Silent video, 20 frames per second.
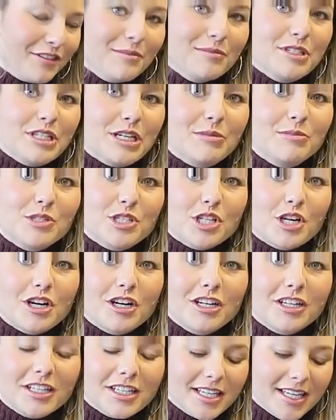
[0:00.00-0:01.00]
from
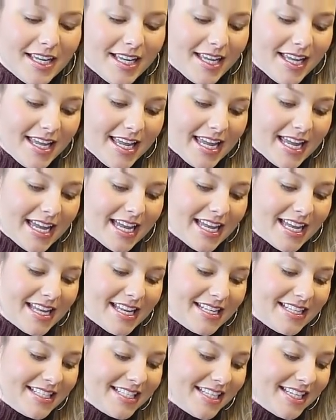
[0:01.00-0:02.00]
Gymshark,
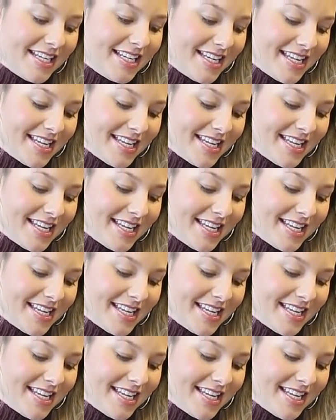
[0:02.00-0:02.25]
and